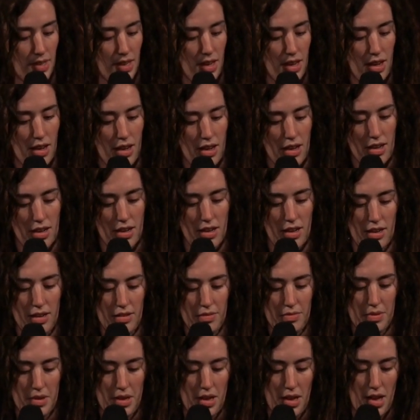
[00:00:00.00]
uh,
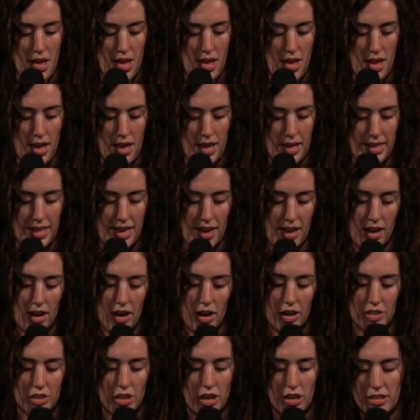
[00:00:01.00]
yeah,
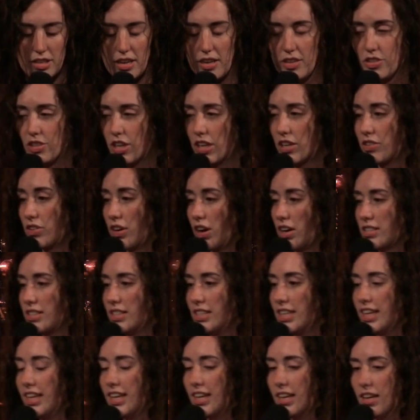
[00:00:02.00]
our jo-
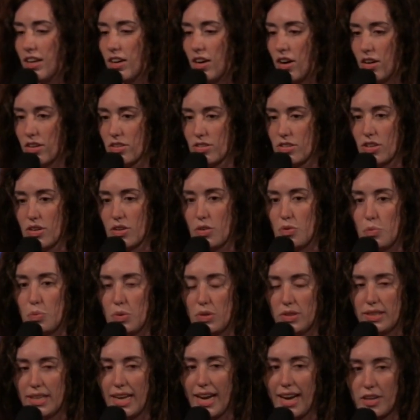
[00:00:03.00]
generosity also will
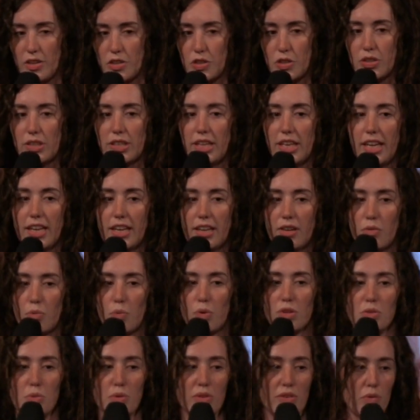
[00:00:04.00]
naturally,
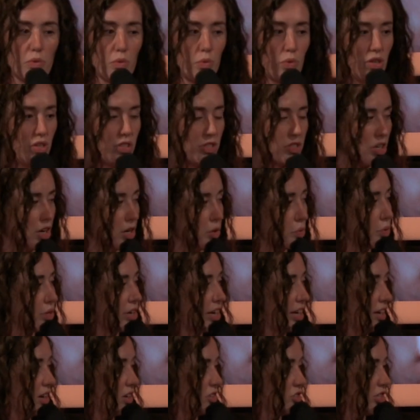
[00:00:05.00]
once we, we start
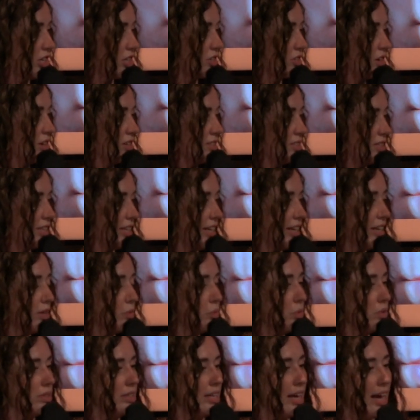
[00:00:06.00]
working on generosity, it
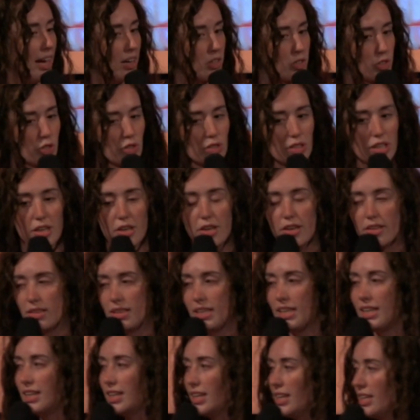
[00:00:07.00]
will naturally
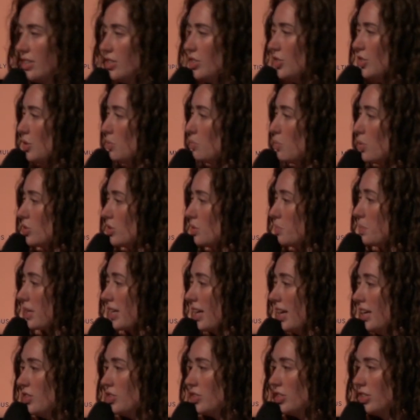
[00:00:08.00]
lead into
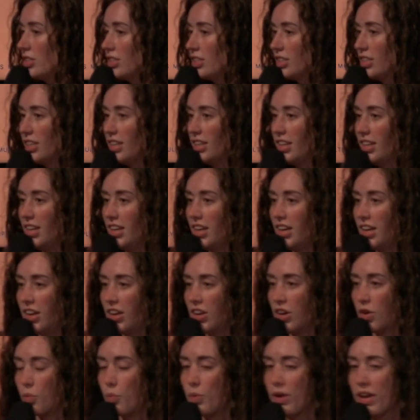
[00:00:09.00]
multiplication.
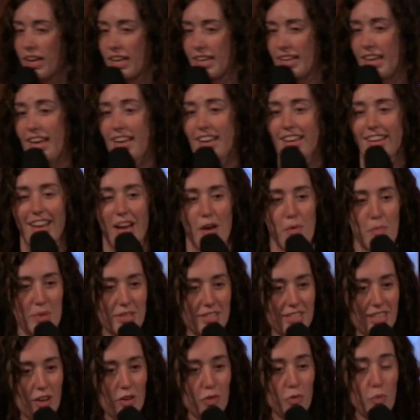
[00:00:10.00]
We, it can't help
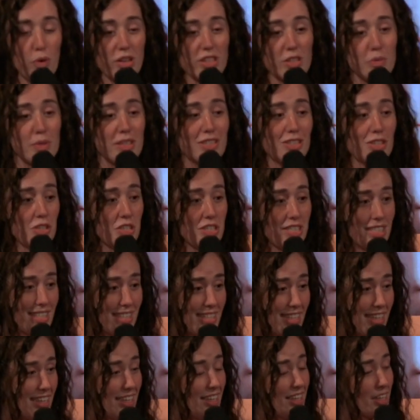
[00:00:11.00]
itself. Once we start
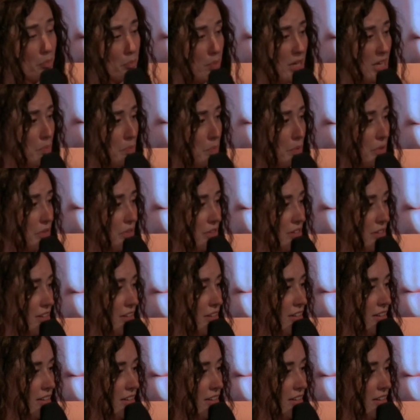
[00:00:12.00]
seeing people,